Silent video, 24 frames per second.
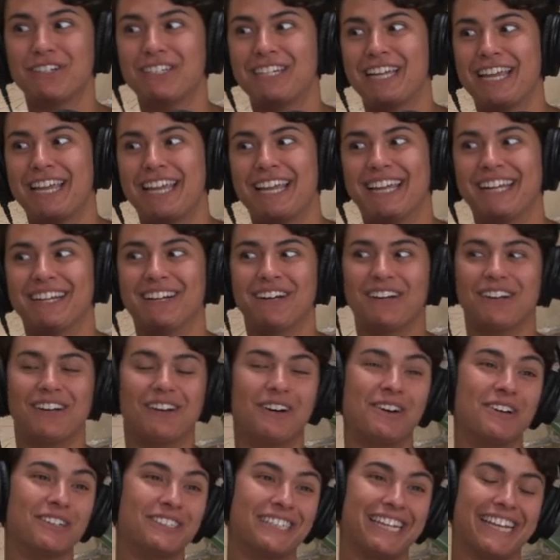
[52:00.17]
day,
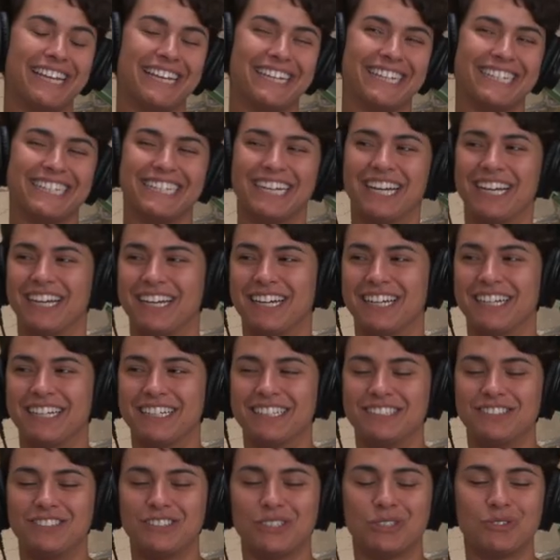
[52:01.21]
all day.
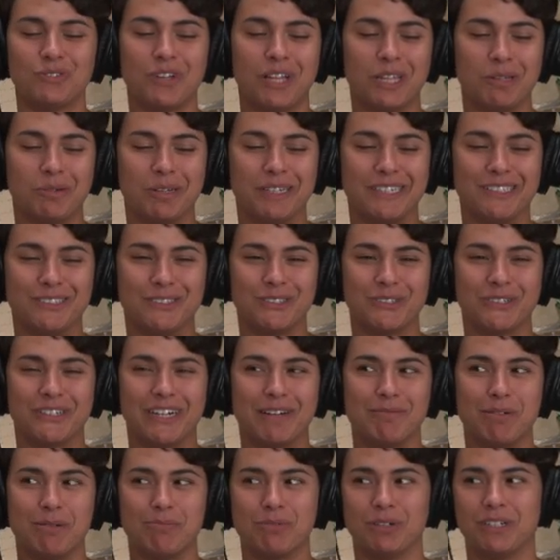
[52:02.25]
Uh, just follow me on
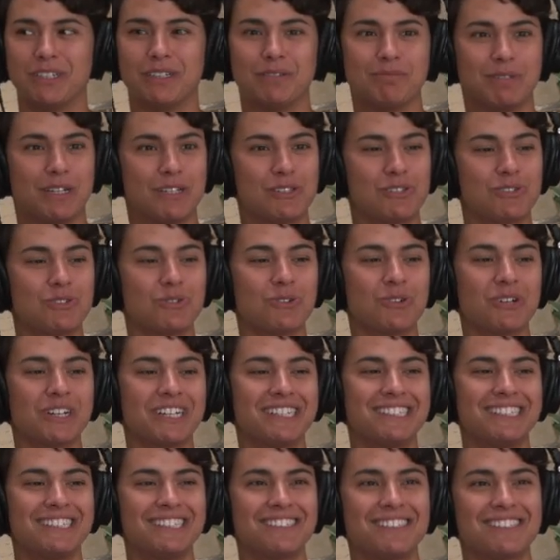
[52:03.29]
Instagram. I put it in my
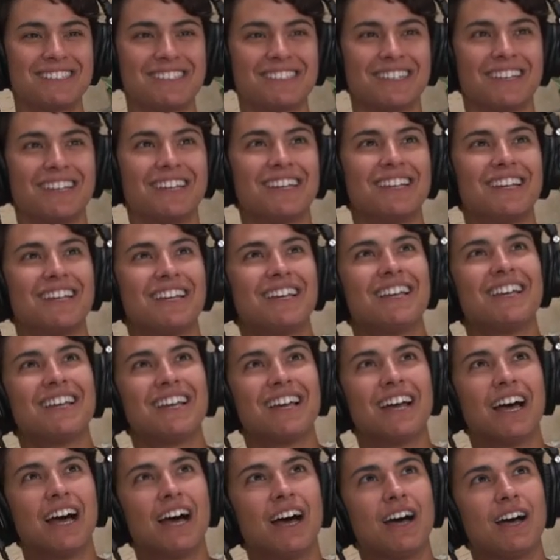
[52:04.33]
stories.
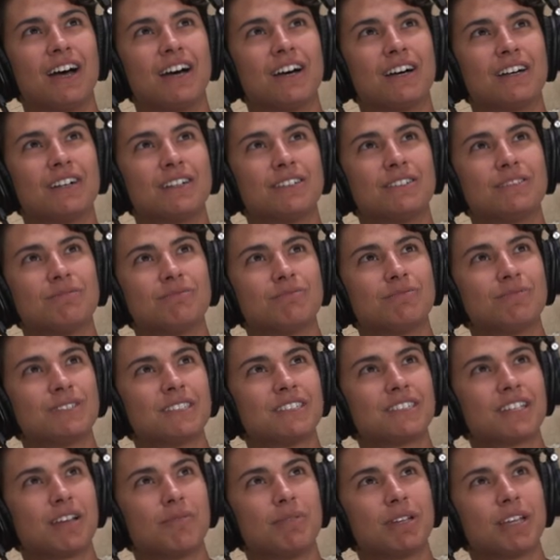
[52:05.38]
Um,
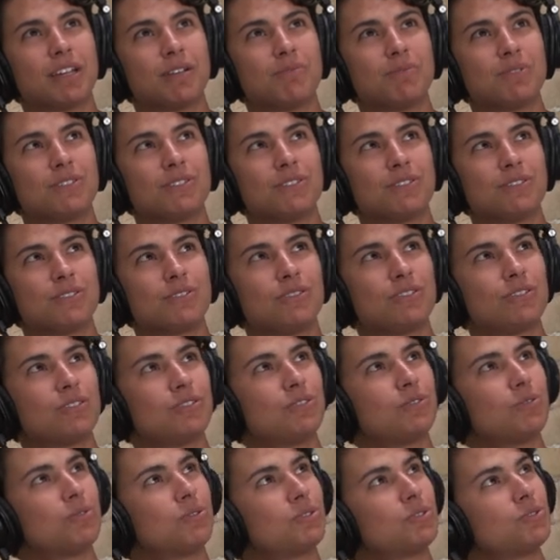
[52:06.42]
what's coming up
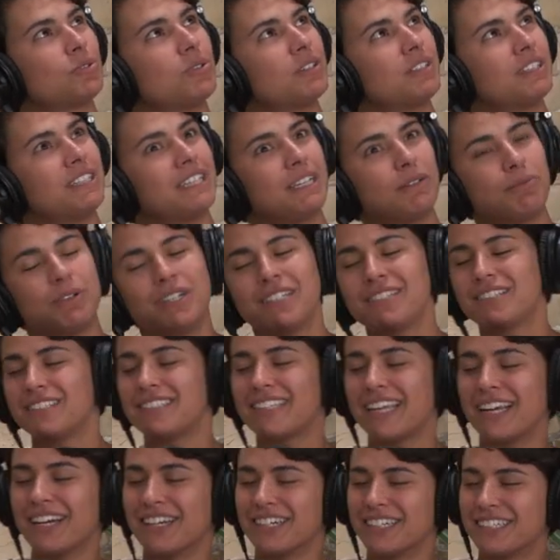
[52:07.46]
so shortly? When does this
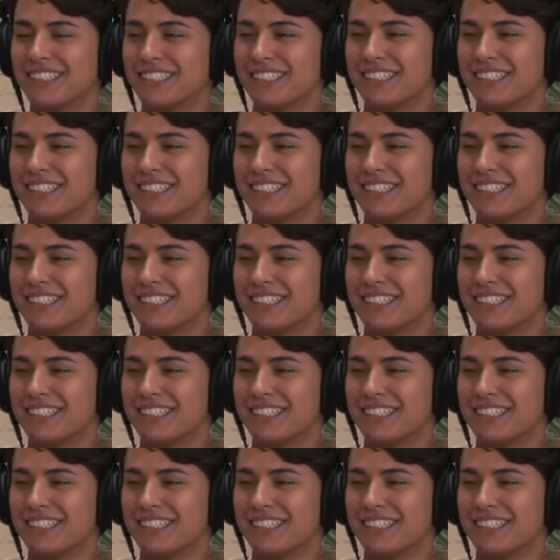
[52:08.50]
air?